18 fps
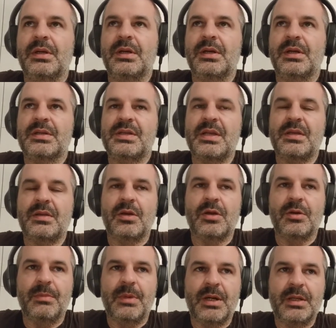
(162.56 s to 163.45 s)
send
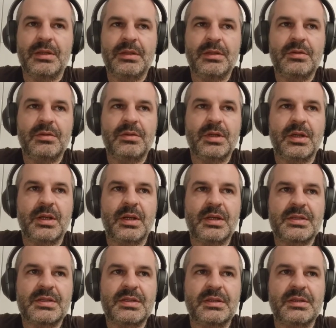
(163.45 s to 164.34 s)
command to the
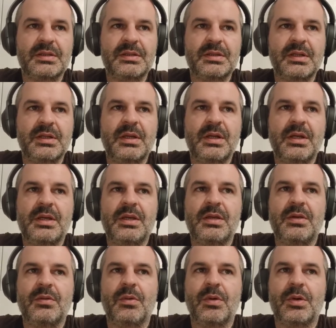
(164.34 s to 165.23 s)
cluster.
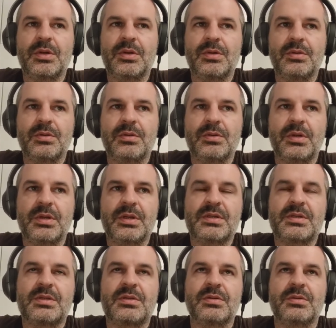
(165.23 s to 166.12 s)
What you do
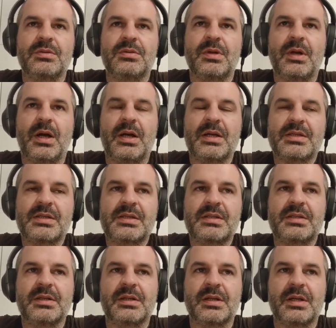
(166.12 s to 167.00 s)
is to
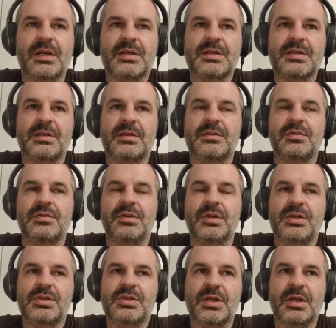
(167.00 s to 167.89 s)
ask the cluster to
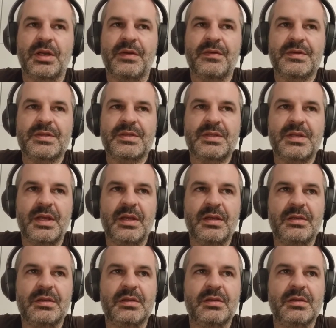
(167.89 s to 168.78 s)
reach a given
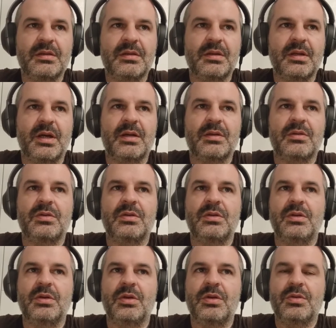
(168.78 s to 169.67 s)
state.
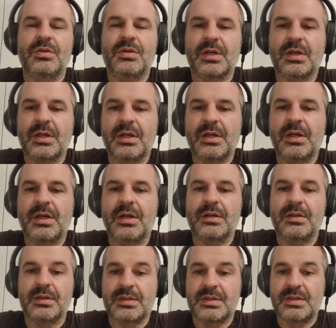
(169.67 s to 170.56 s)
You declare
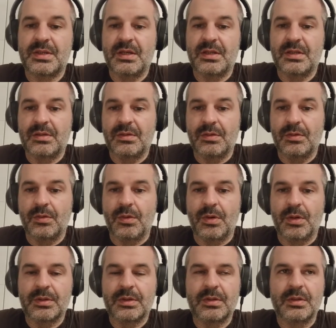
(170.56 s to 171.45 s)
the state you
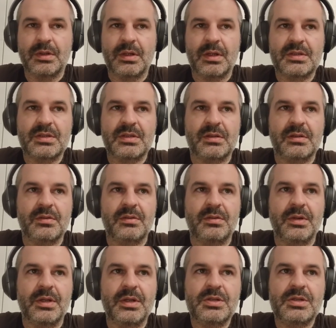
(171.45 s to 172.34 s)
want the cluster to
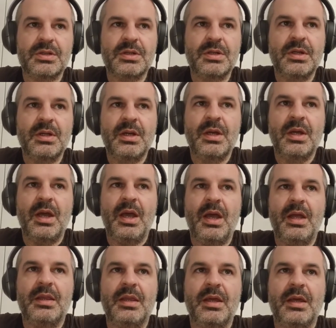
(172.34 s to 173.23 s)
reach,
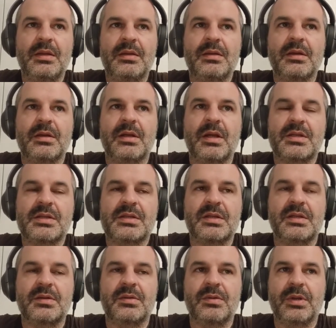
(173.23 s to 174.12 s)
and then the
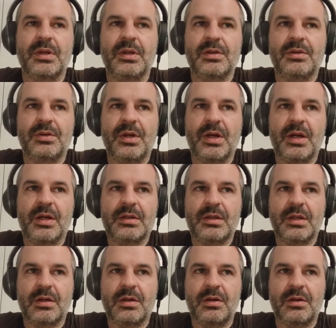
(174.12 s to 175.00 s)
cluster will react
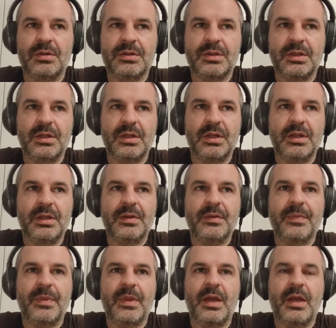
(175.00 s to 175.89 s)
accordingly
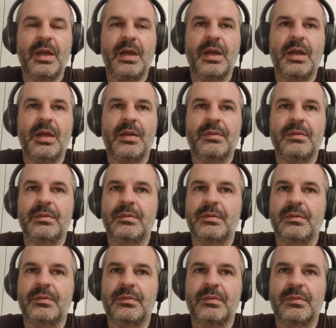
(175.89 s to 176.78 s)

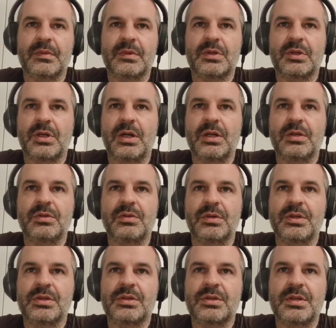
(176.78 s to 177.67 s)
and try to
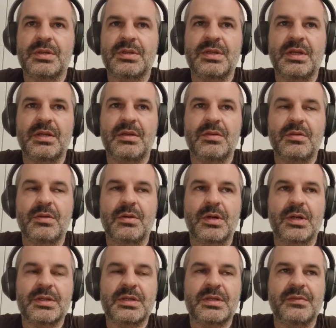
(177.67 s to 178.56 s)
reach the state you're
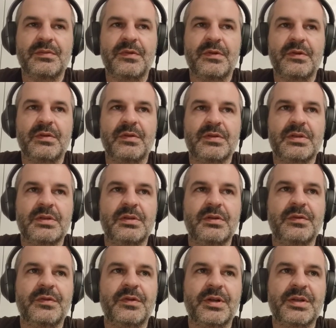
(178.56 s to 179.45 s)
asking for.
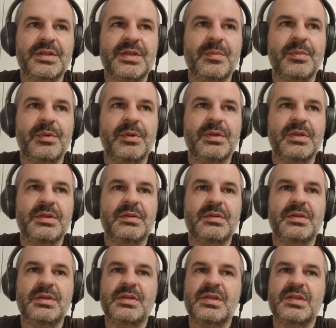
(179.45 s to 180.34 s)
So, for example,
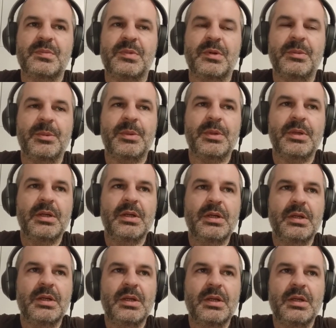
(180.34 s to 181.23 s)
this is probably
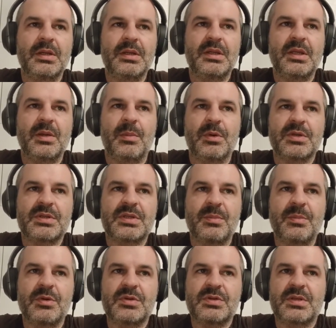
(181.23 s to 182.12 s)
the most
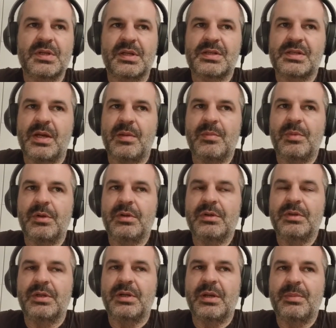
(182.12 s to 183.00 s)
abused example,
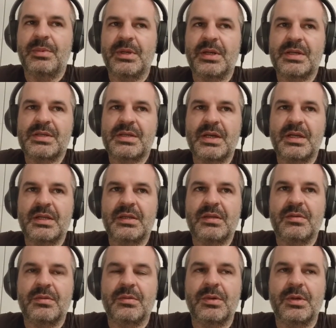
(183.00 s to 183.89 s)
the replica
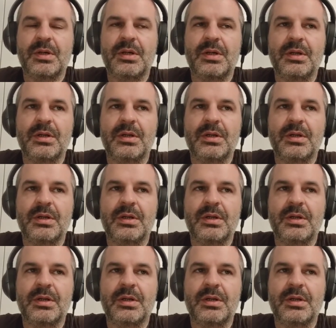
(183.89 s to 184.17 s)
set, where